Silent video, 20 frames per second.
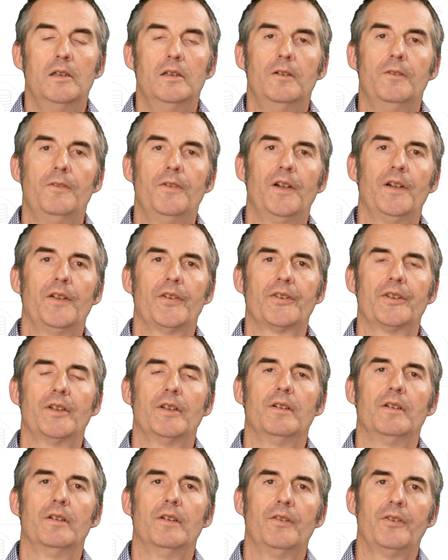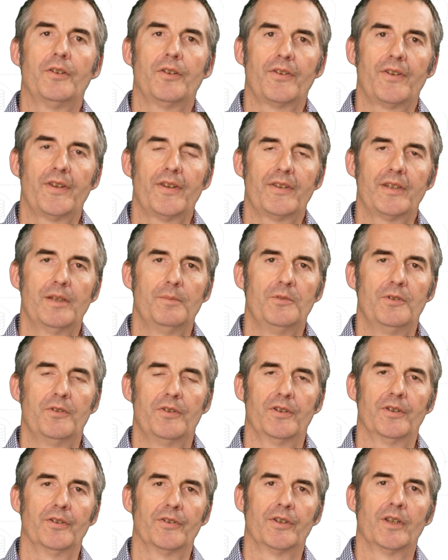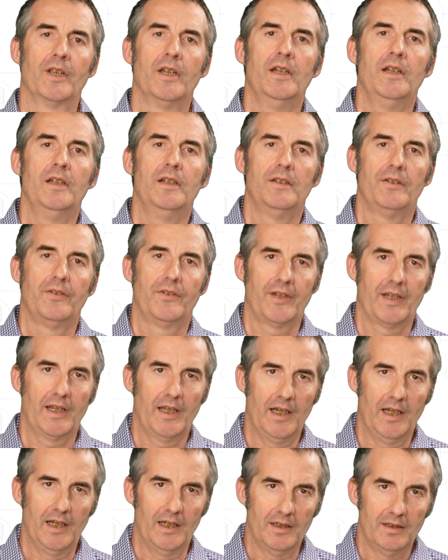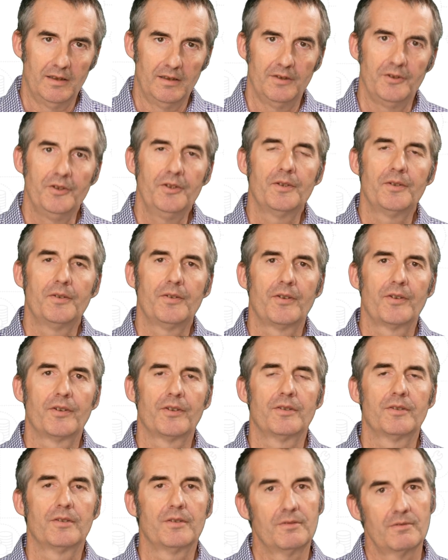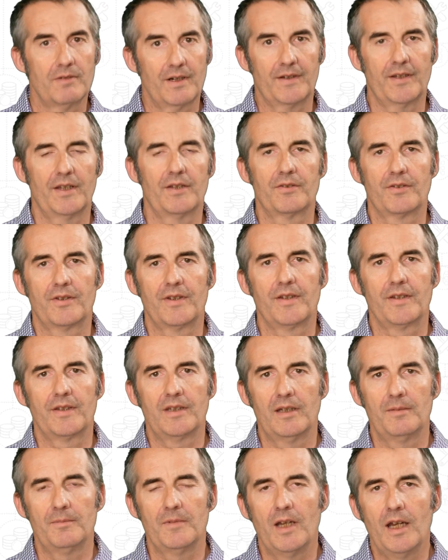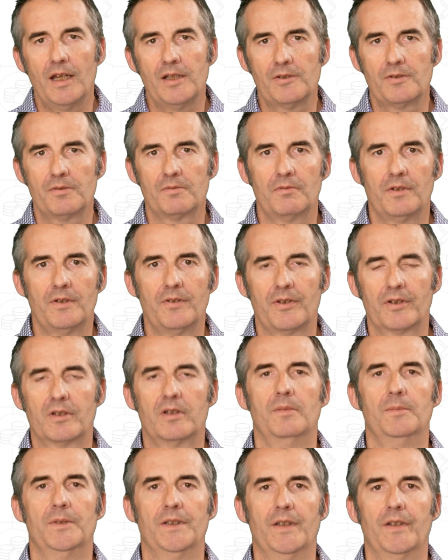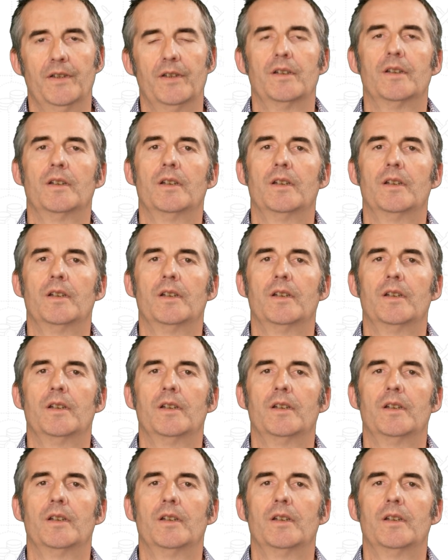First, the system users. They are used to access the system and to run the command.